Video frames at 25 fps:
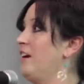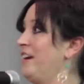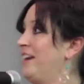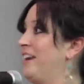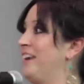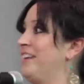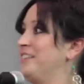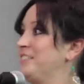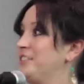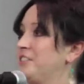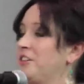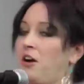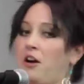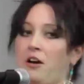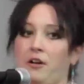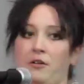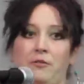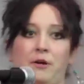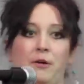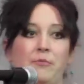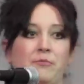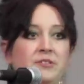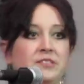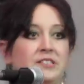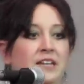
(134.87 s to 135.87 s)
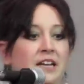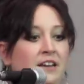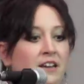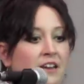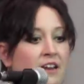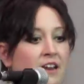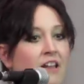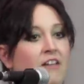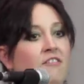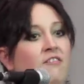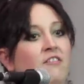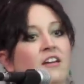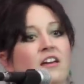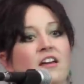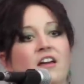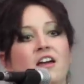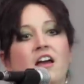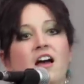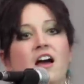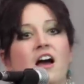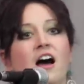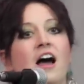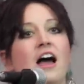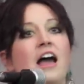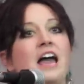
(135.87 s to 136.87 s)
against our representative.
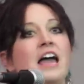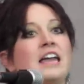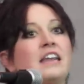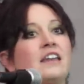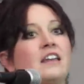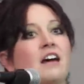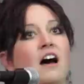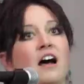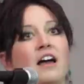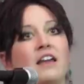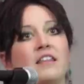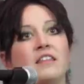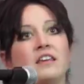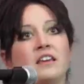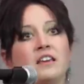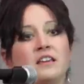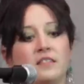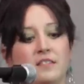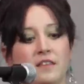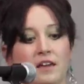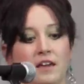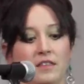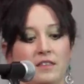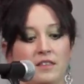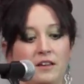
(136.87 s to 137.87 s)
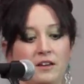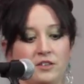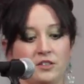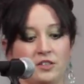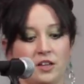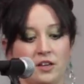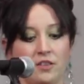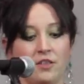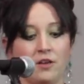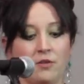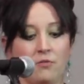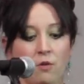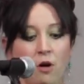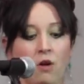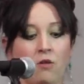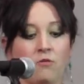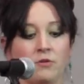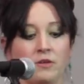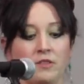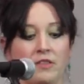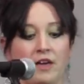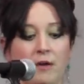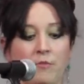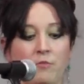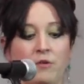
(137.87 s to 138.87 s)
And I think that there's nothing wrong
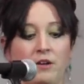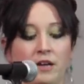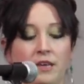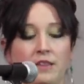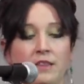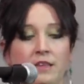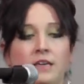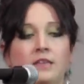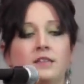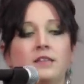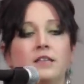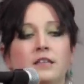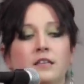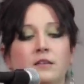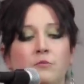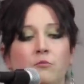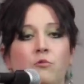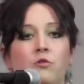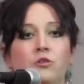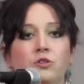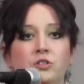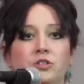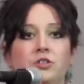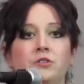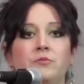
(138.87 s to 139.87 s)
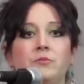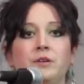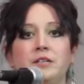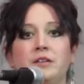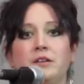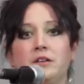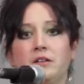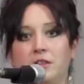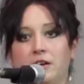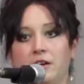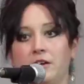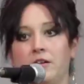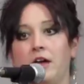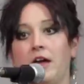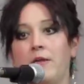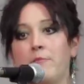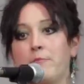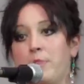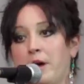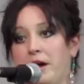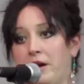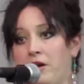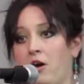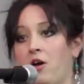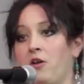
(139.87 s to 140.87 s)
with that, but I think that war should be
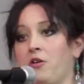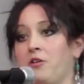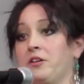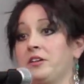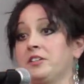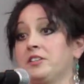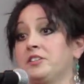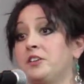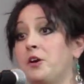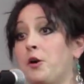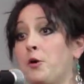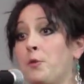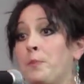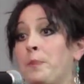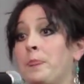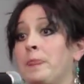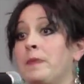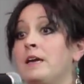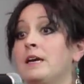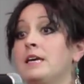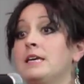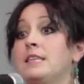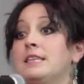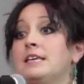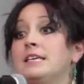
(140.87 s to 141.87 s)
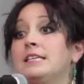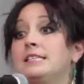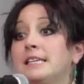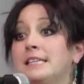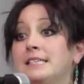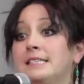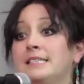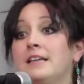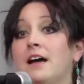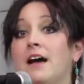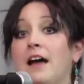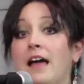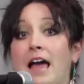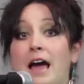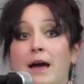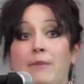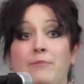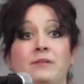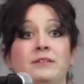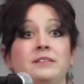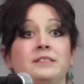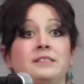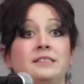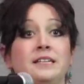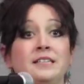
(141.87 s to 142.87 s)
declared by Congress. So this has not
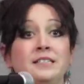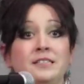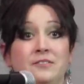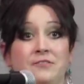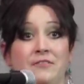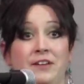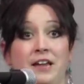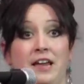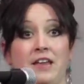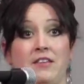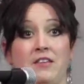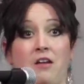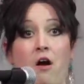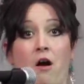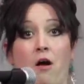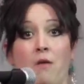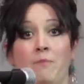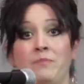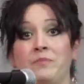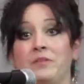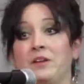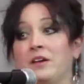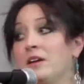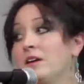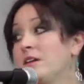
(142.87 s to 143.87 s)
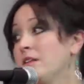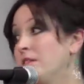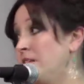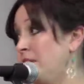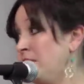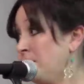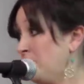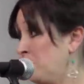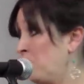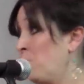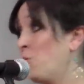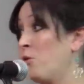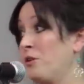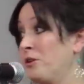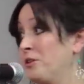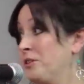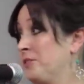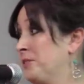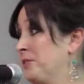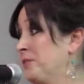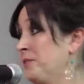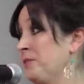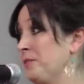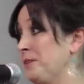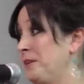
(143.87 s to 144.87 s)
happened since Vietnam. This war
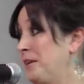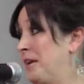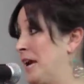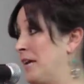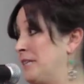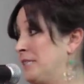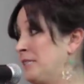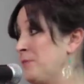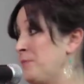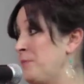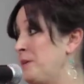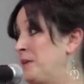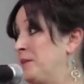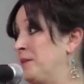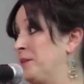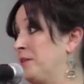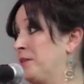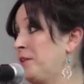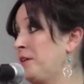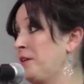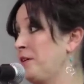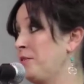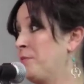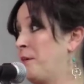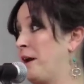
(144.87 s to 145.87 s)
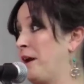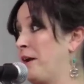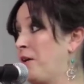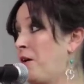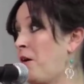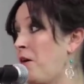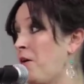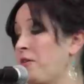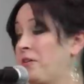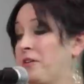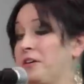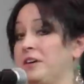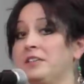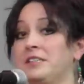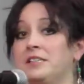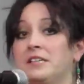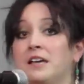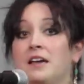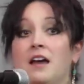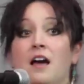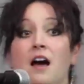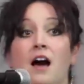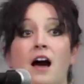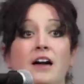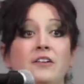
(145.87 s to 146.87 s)
certainly hasn't been declared by
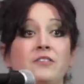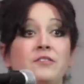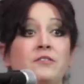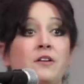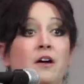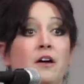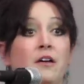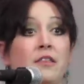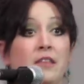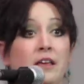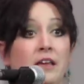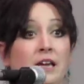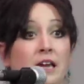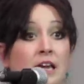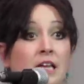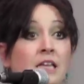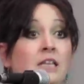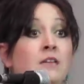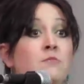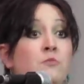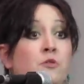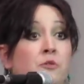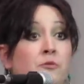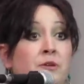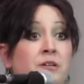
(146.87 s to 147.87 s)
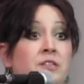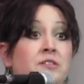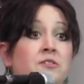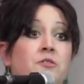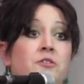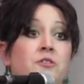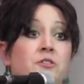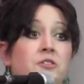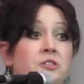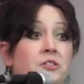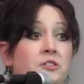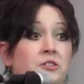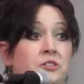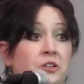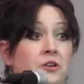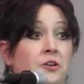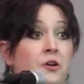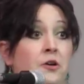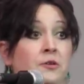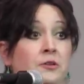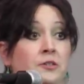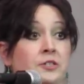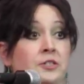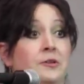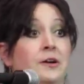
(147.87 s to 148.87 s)
Congress. I do not think any more resources should
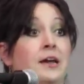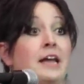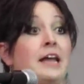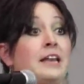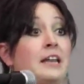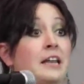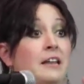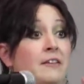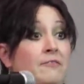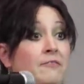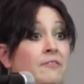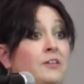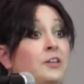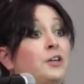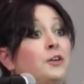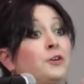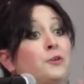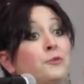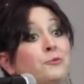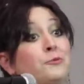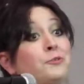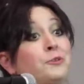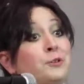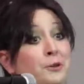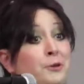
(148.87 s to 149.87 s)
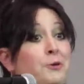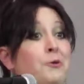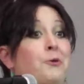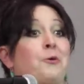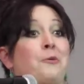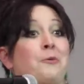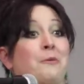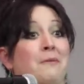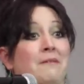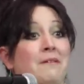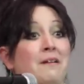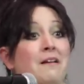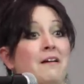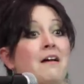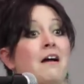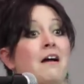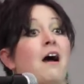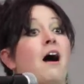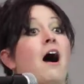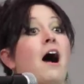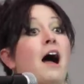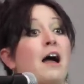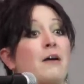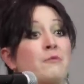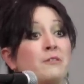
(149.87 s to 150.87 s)
go into it. And if you do,
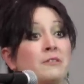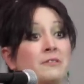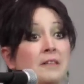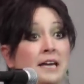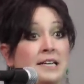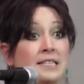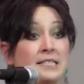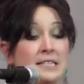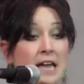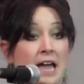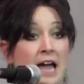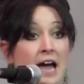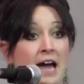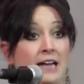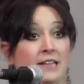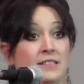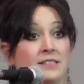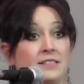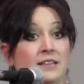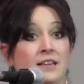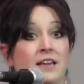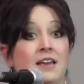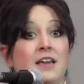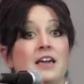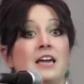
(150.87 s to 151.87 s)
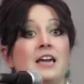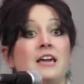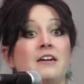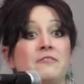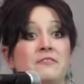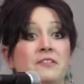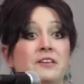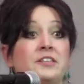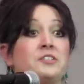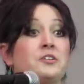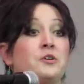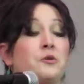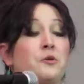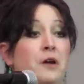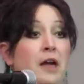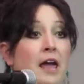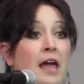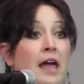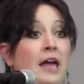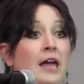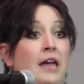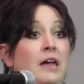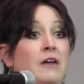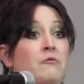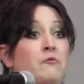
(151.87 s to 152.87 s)
I would like to ask if it's
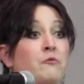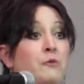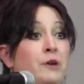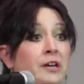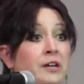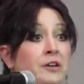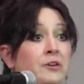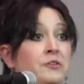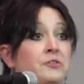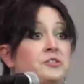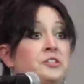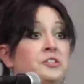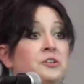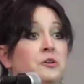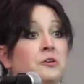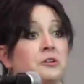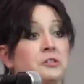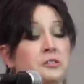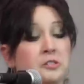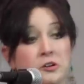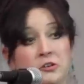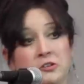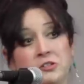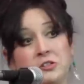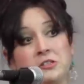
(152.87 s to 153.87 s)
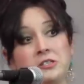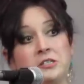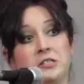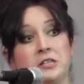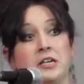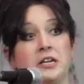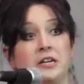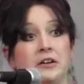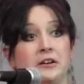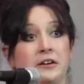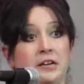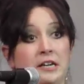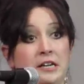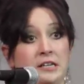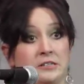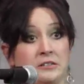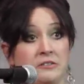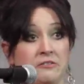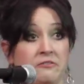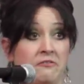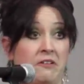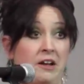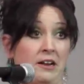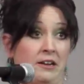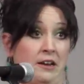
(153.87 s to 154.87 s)
okay if we use your Social Security
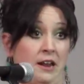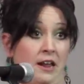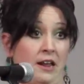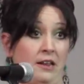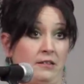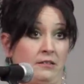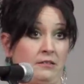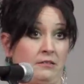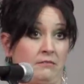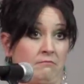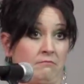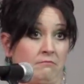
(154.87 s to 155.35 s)
to fund it.